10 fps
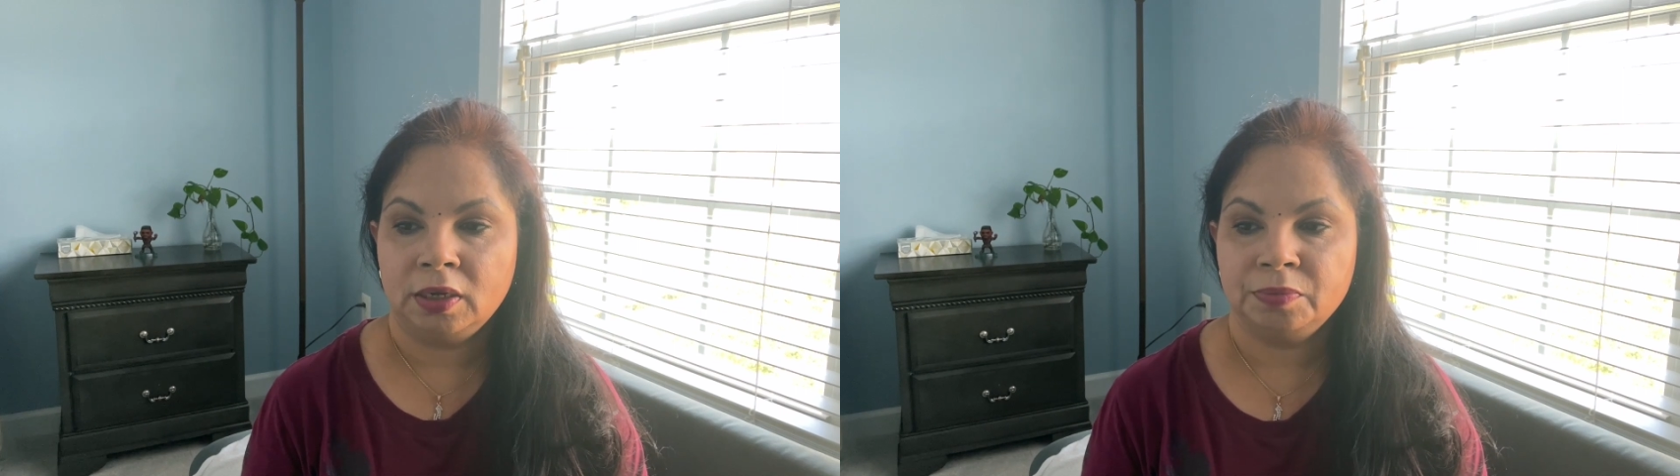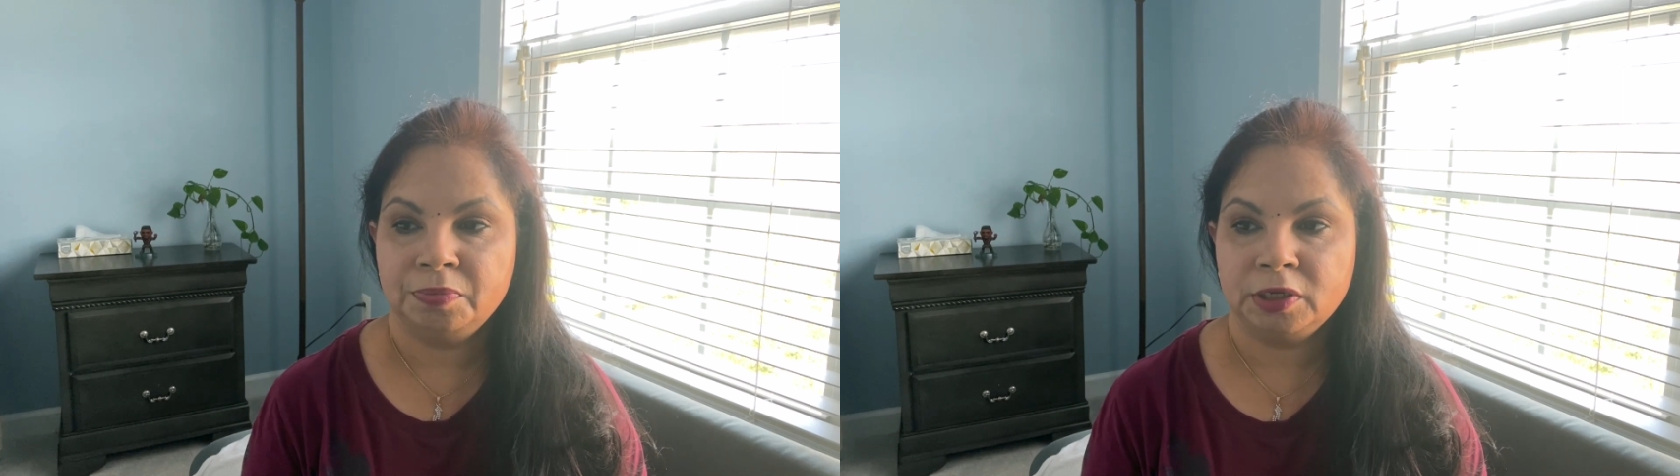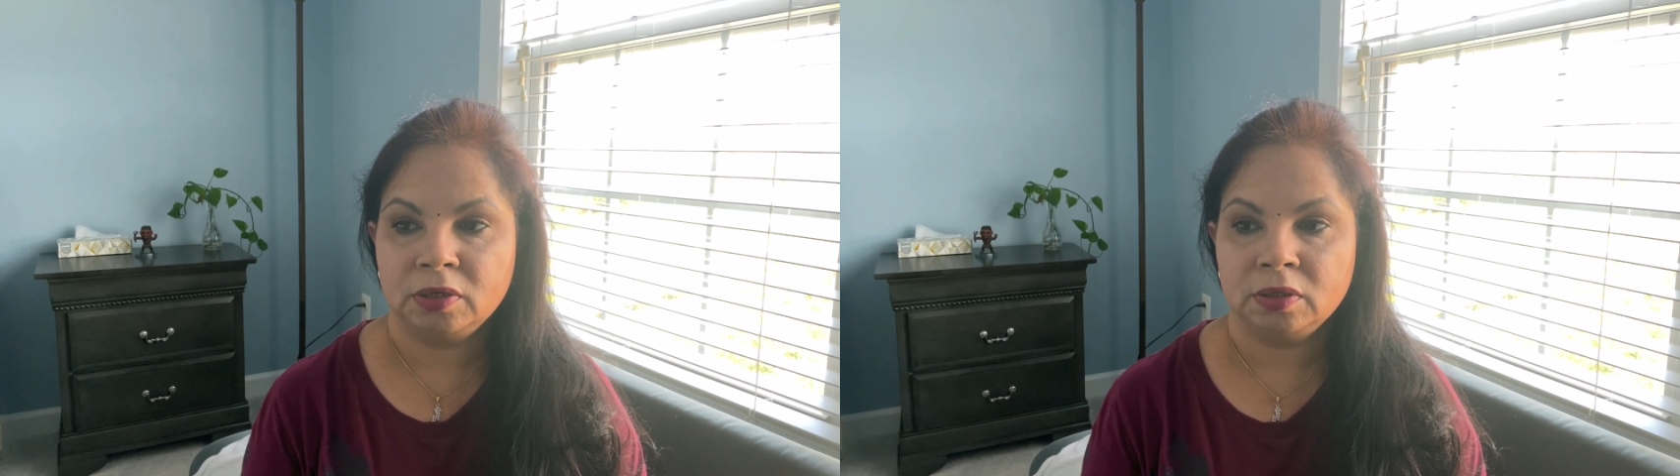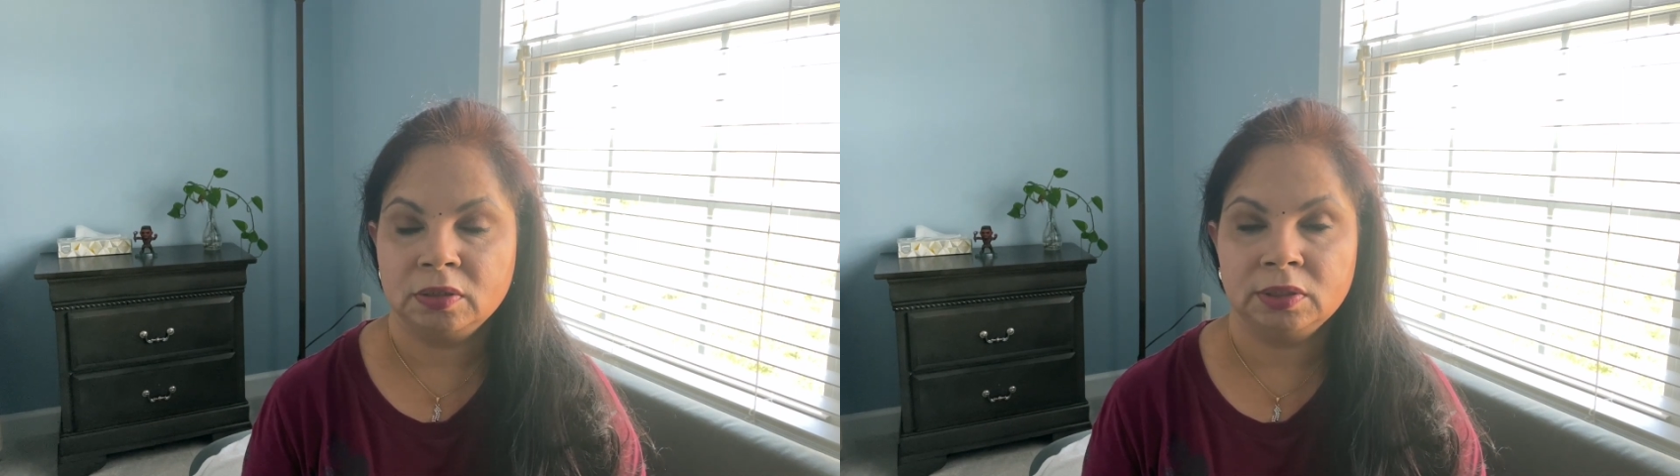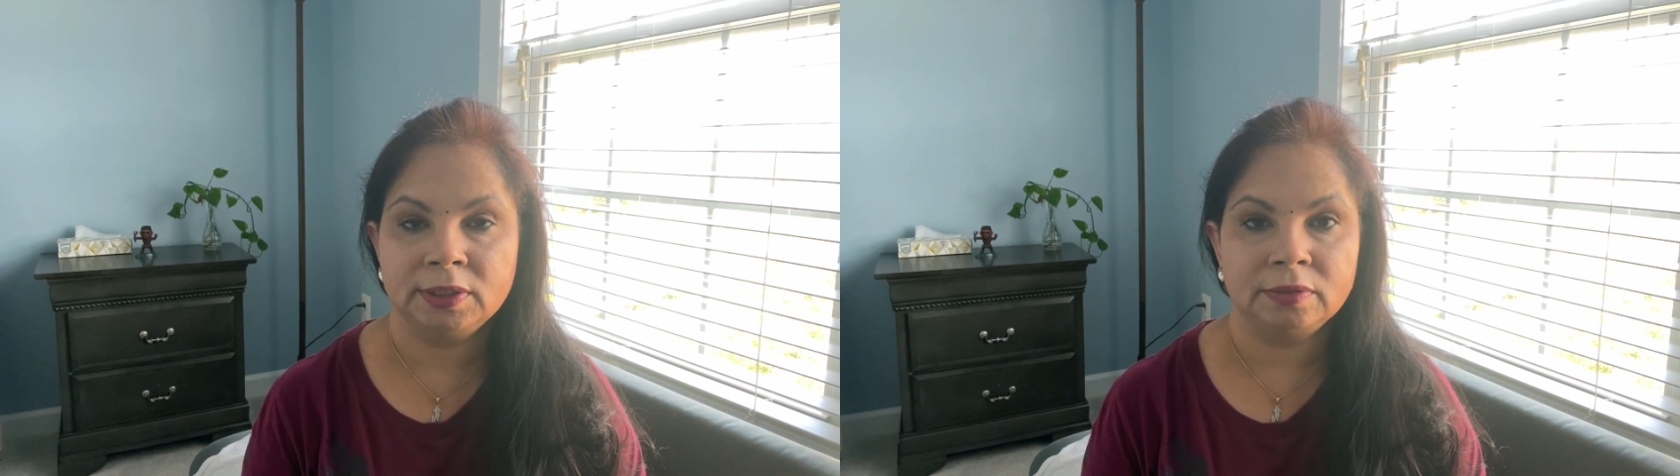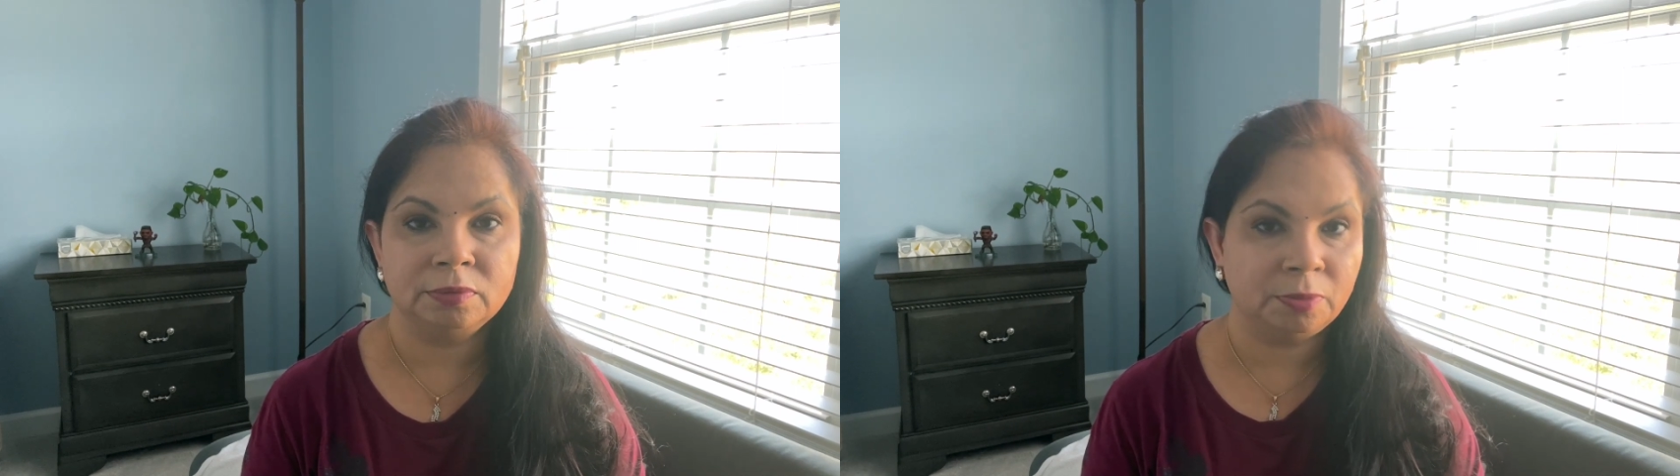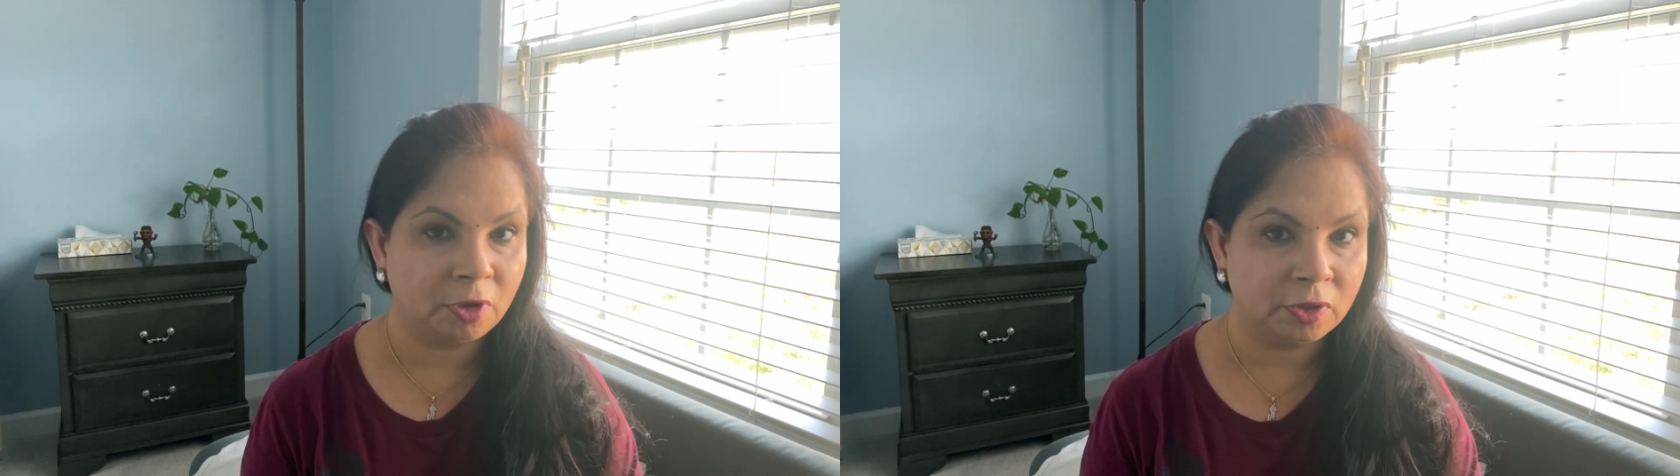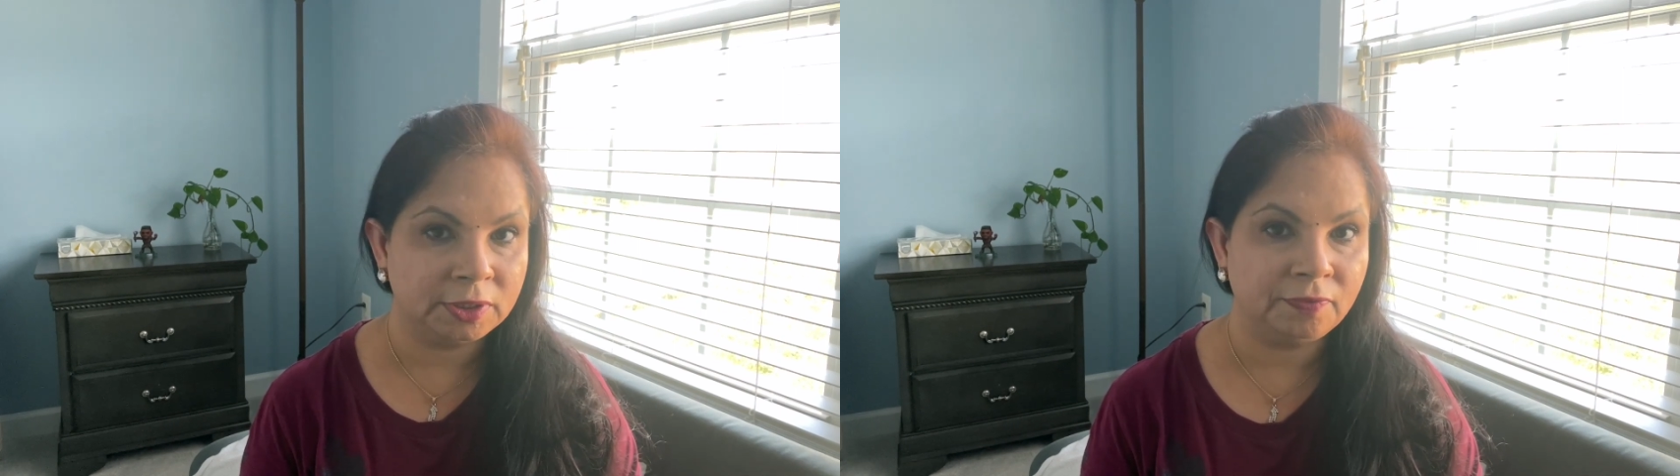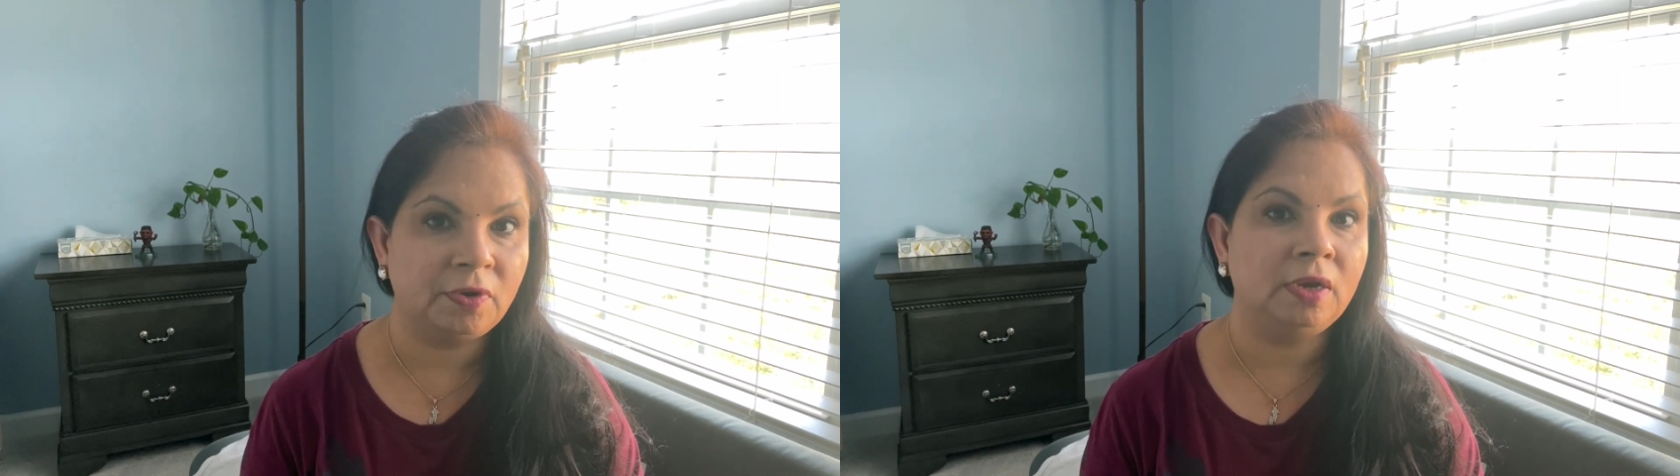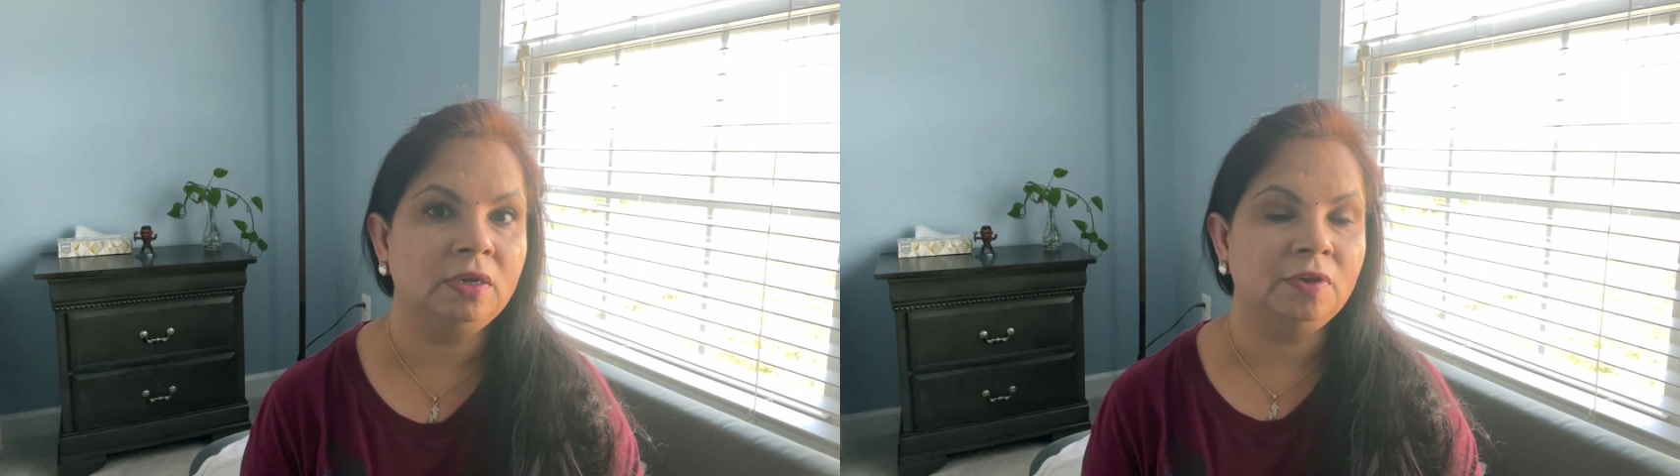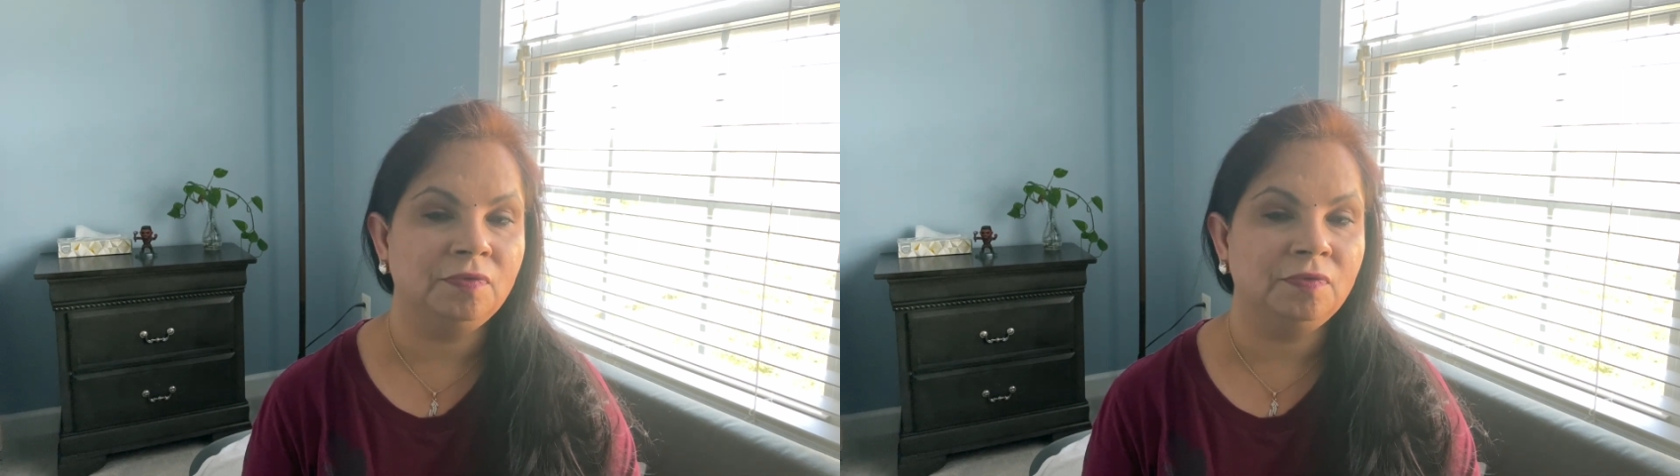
Because tomorrow is a Friday.